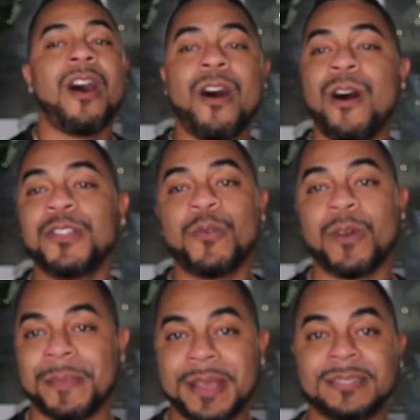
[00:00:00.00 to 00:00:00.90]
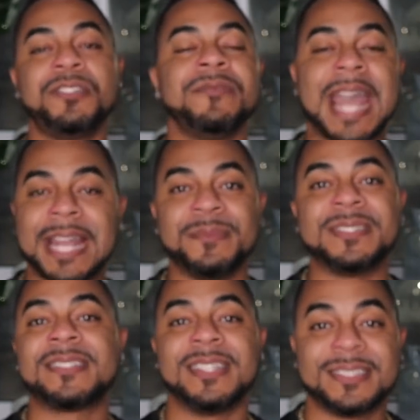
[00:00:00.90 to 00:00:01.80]
All the women
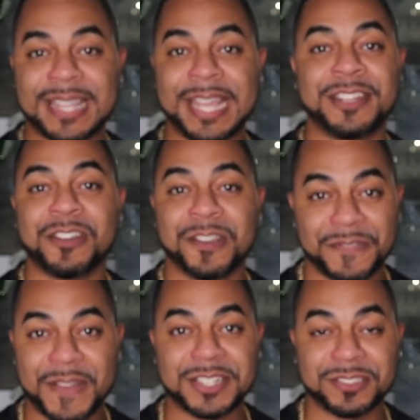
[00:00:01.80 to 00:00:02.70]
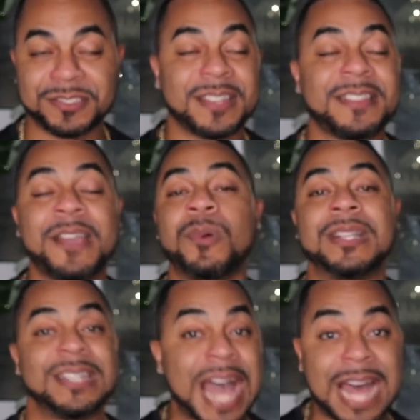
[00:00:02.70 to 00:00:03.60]
unanimously say in their confessionals that they
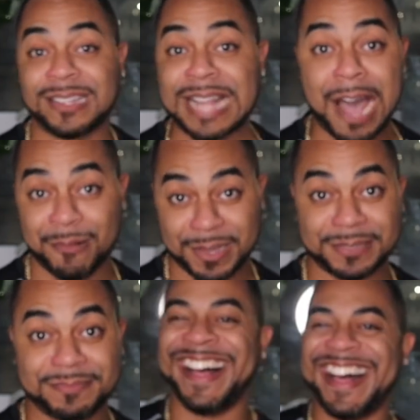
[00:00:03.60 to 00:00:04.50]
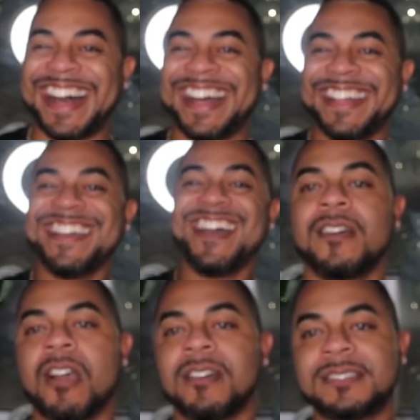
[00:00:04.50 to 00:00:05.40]
would not allow it.
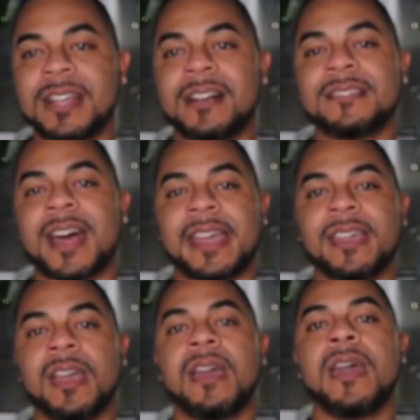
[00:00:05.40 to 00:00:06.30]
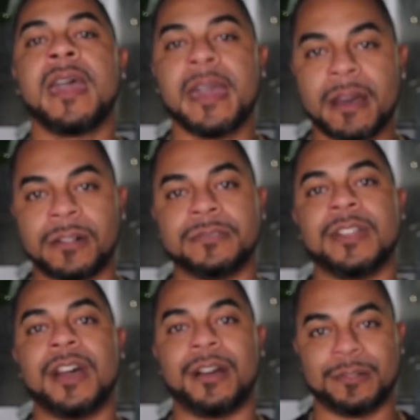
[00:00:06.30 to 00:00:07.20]
Garcelle's like, hell
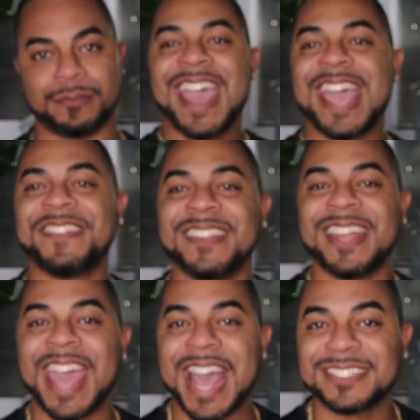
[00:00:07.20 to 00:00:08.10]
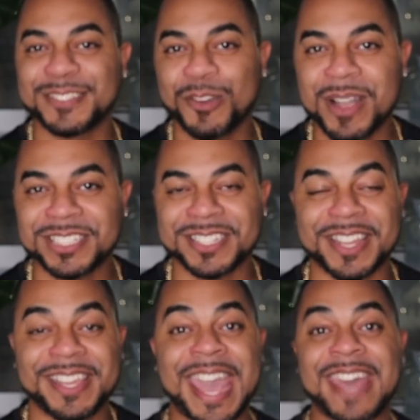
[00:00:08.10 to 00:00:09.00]
no. And then they ask the question
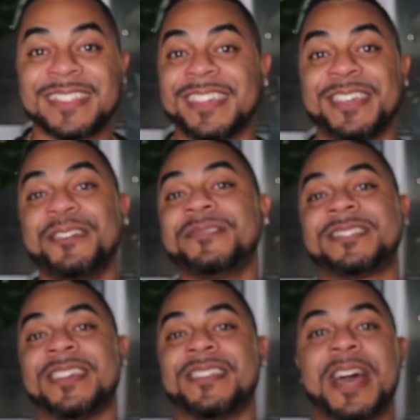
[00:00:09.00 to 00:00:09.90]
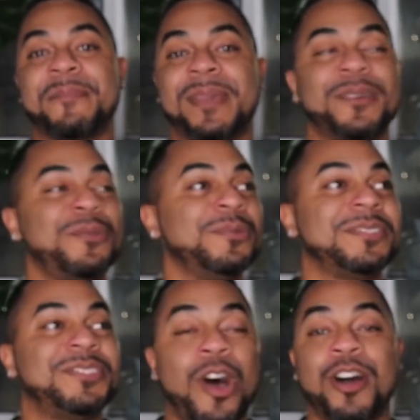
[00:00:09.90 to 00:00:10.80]
to Kathy Hilton, I mean, whose
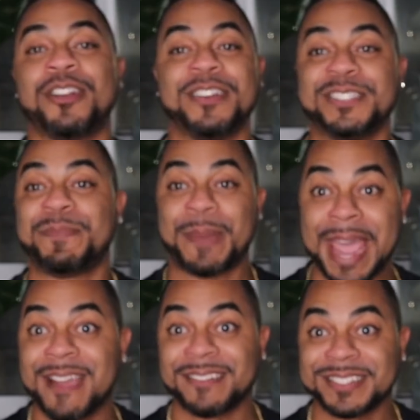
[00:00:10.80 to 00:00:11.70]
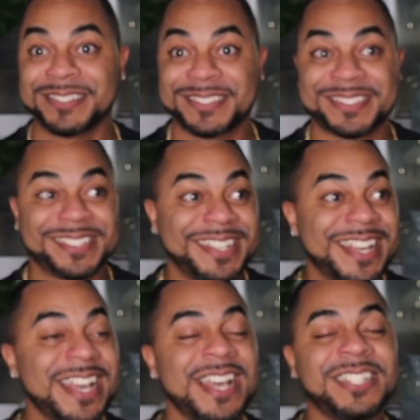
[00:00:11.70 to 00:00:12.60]
daughter is Paris.
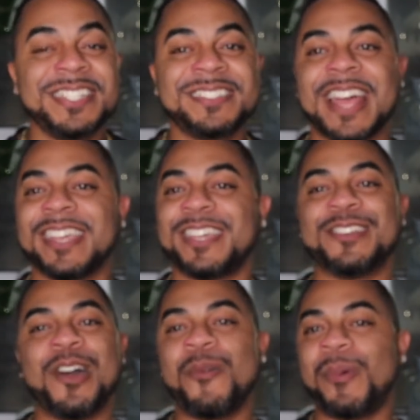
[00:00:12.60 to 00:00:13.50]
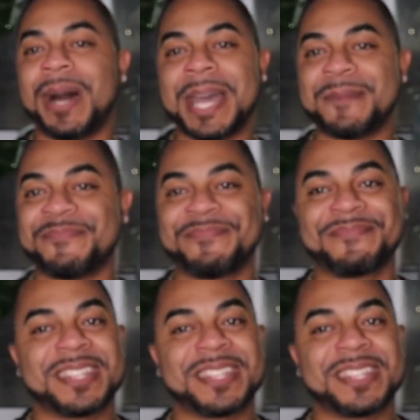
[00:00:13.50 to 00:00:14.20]
She's like, you know what?